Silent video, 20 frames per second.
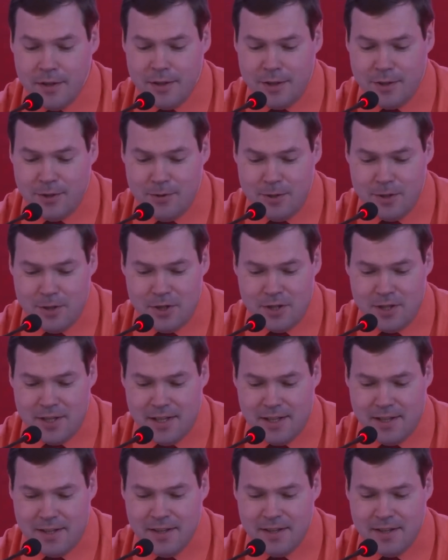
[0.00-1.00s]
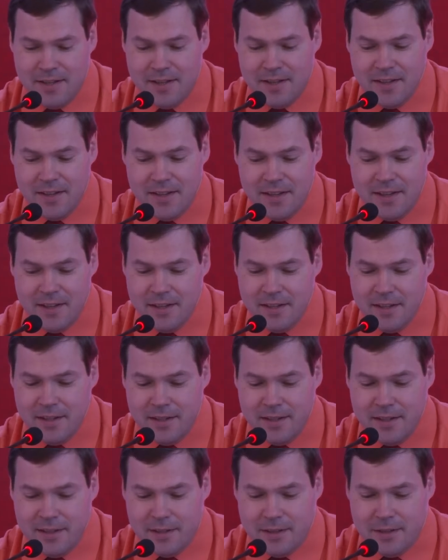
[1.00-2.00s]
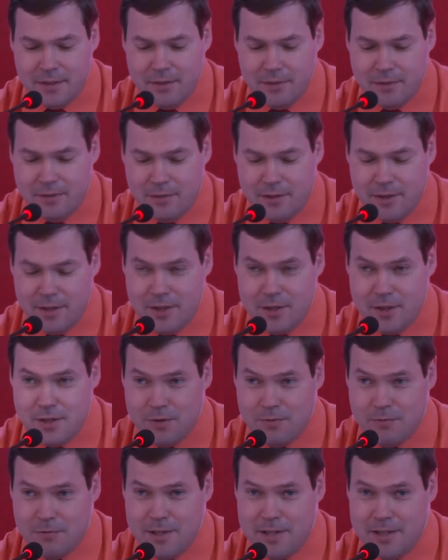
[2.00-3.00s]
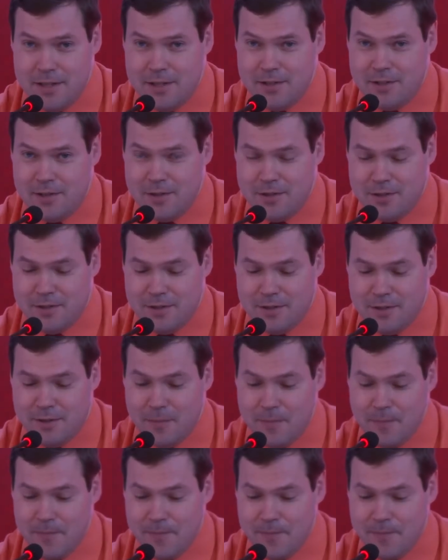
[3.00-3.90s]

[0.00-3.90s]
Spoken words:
USA. And this is very interesting